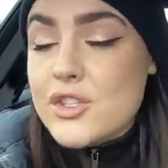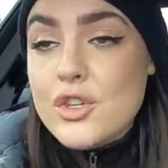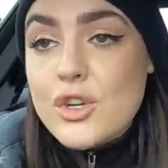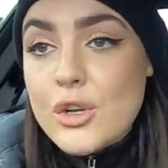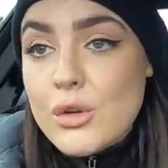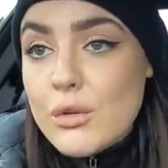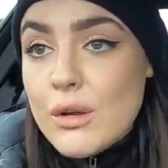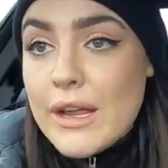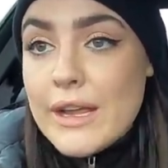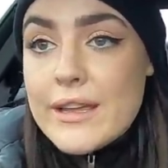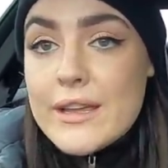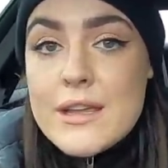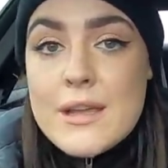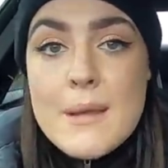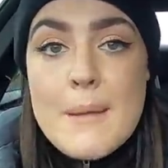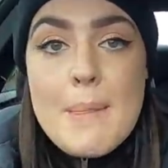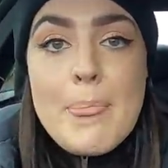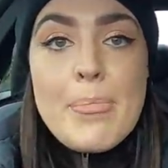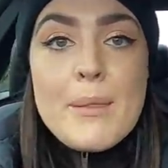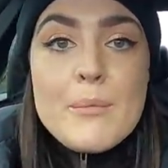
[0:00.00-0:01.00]
Do you know, like
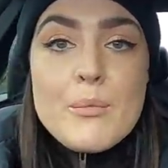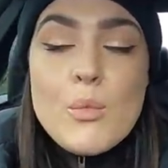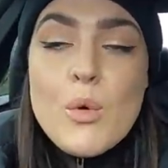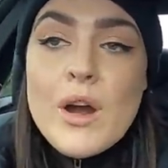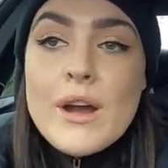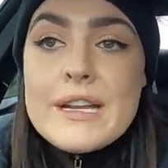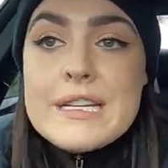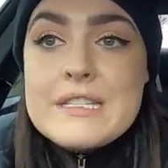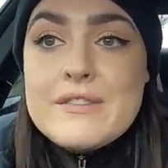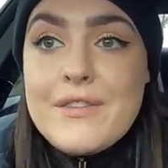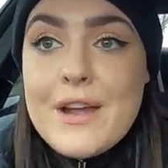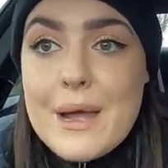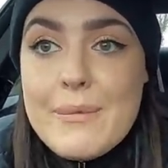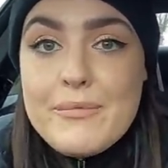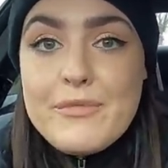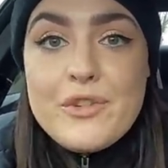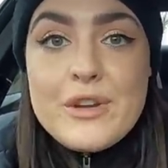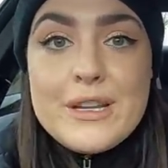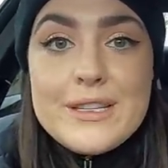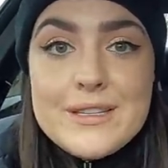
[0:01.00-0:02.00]

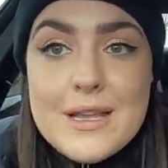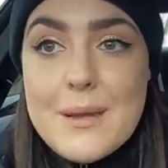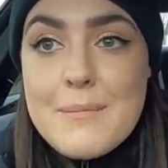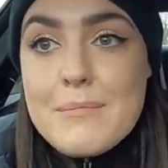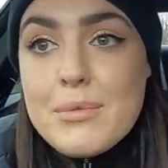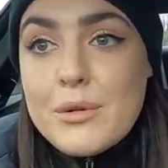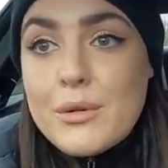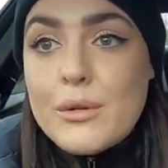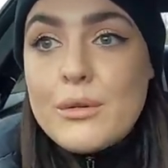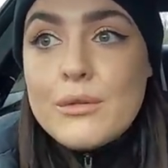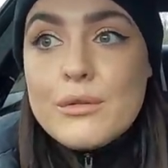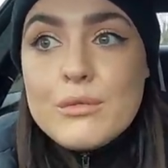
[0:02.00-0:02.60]
WiseFab, for example,